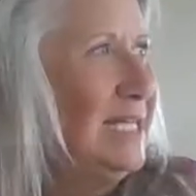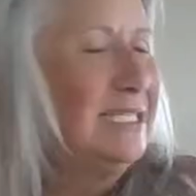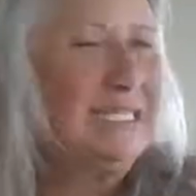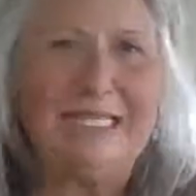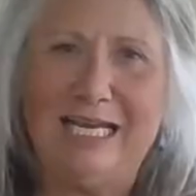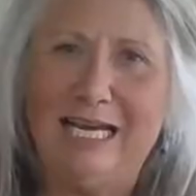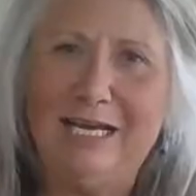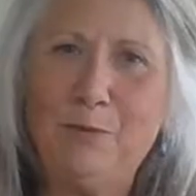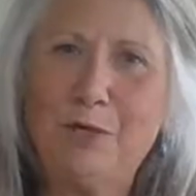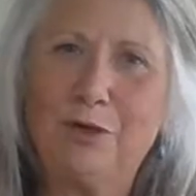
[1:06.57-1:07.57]
Today,
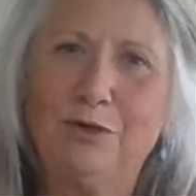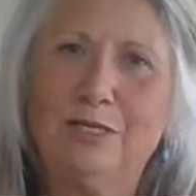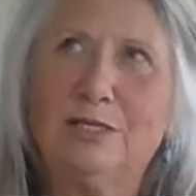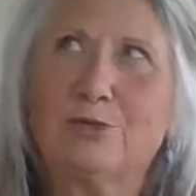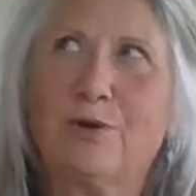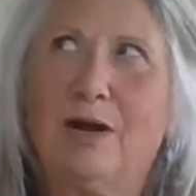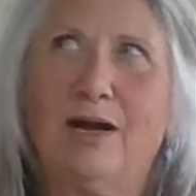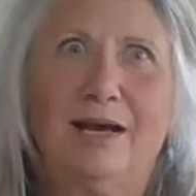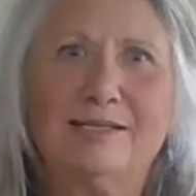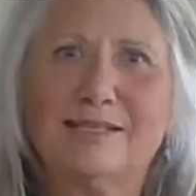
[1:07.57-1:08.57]
we're going to
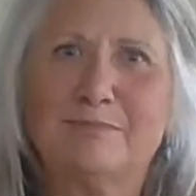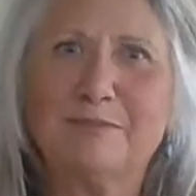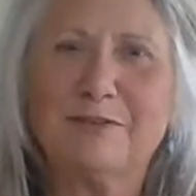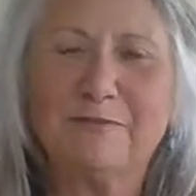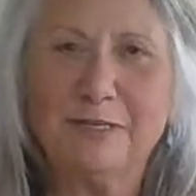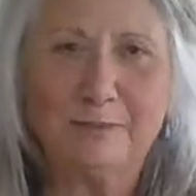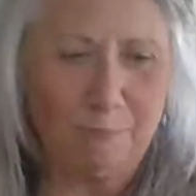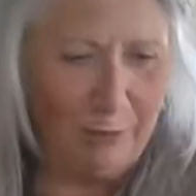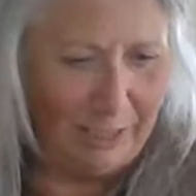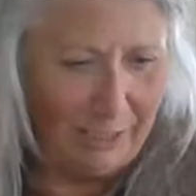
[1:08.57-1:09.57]
try something different.
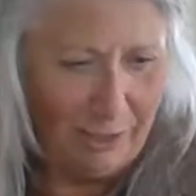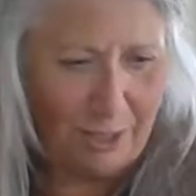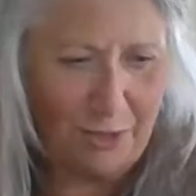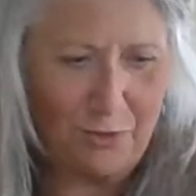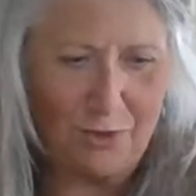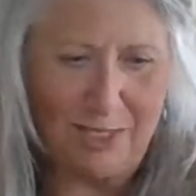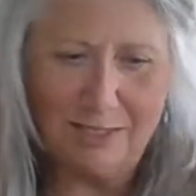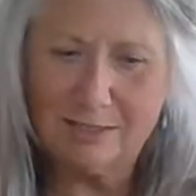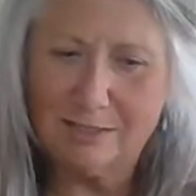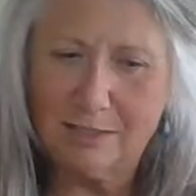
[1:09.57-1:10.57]
We are
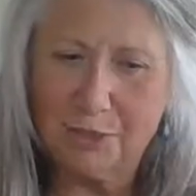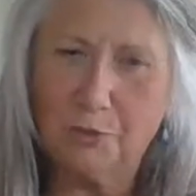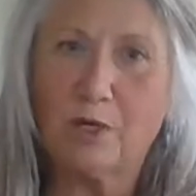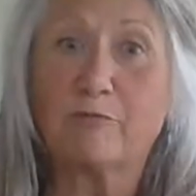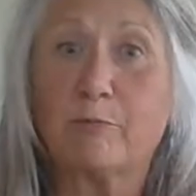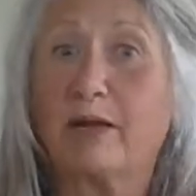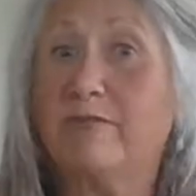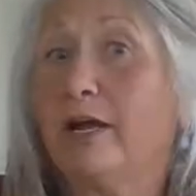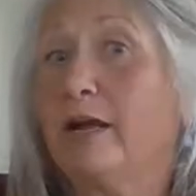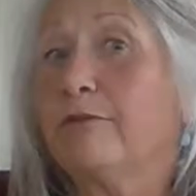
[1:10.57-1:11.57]
going to do one of my
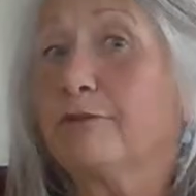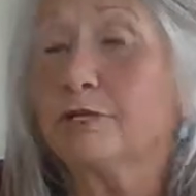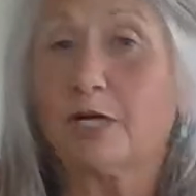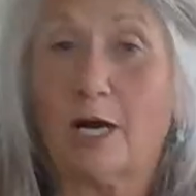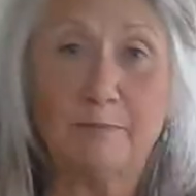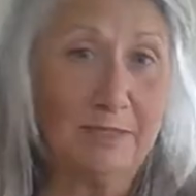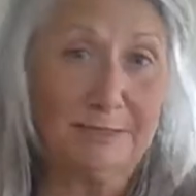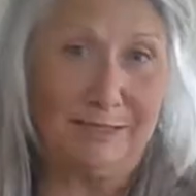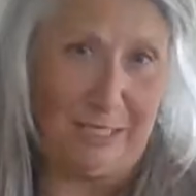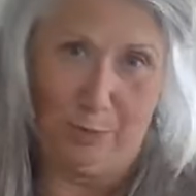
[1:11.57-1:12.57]
favorite
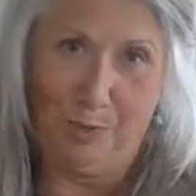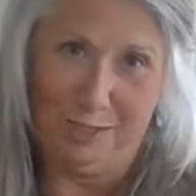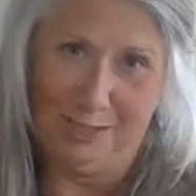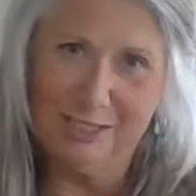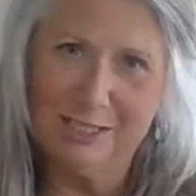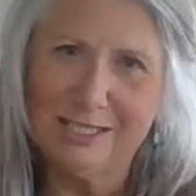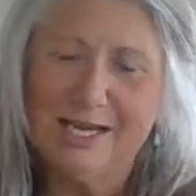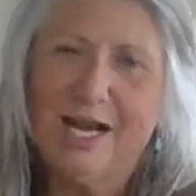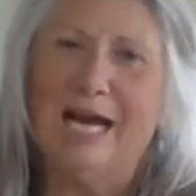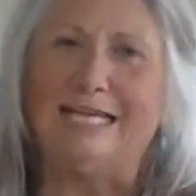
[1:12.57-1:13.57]
topics, nail polish.
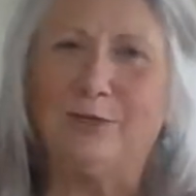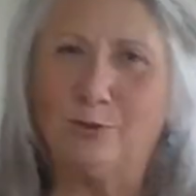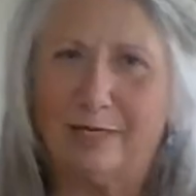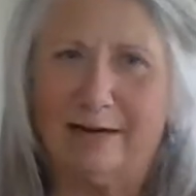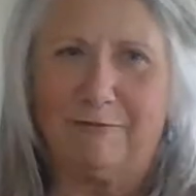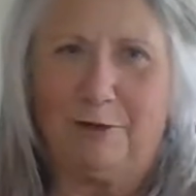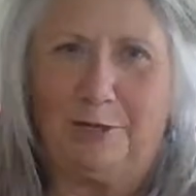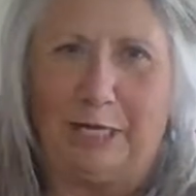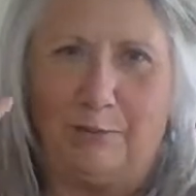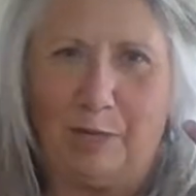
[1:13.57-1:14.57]
I don't
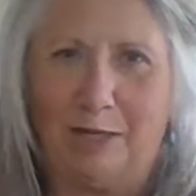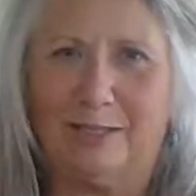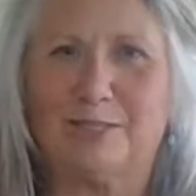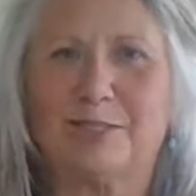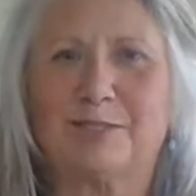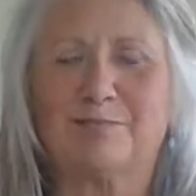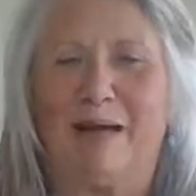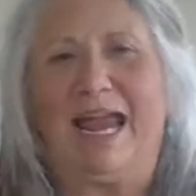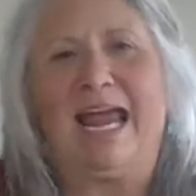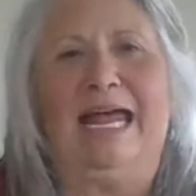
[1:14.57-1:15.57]
ever nail polish
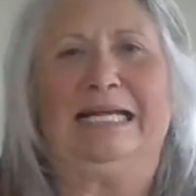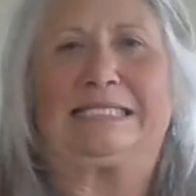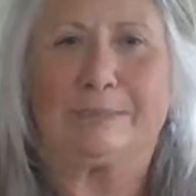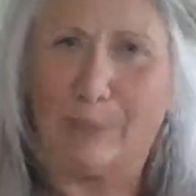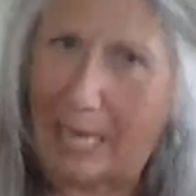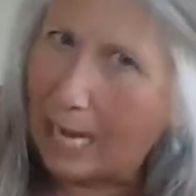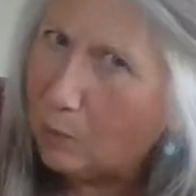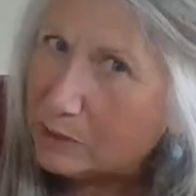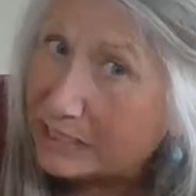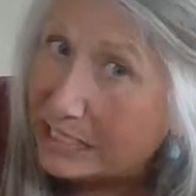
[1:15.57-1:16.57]
my hands, but I
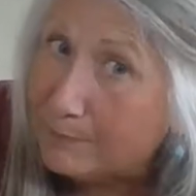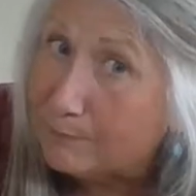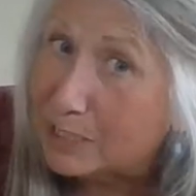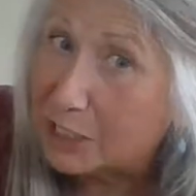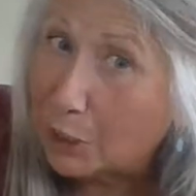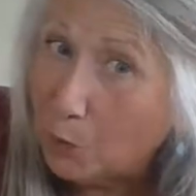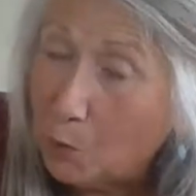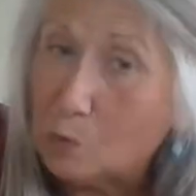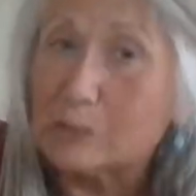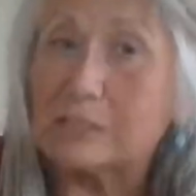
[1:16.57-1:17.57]
always keep my
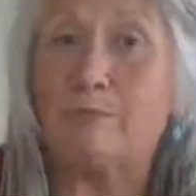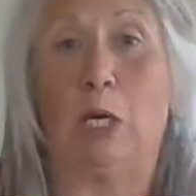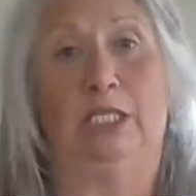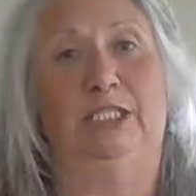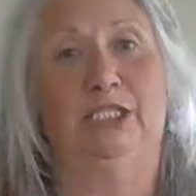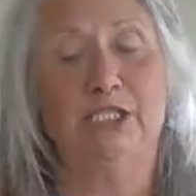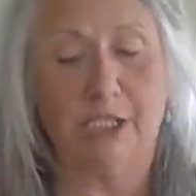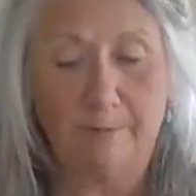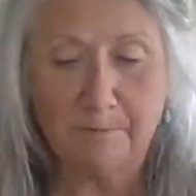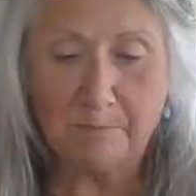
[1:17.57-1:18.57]
toes polished.